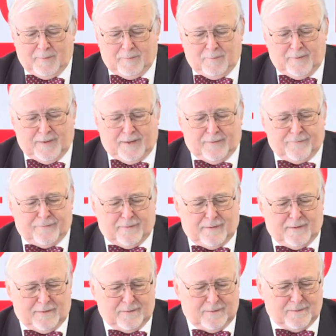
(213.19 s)
We have
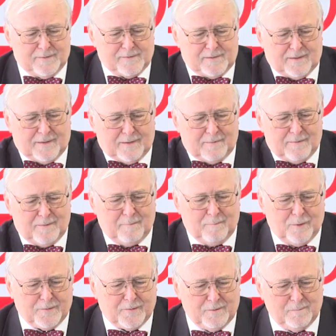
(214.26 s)
on the
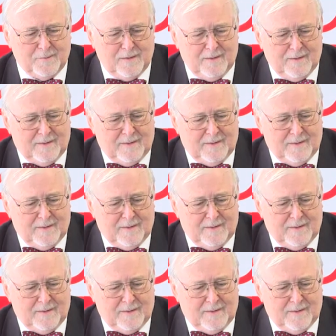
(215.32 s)
bottom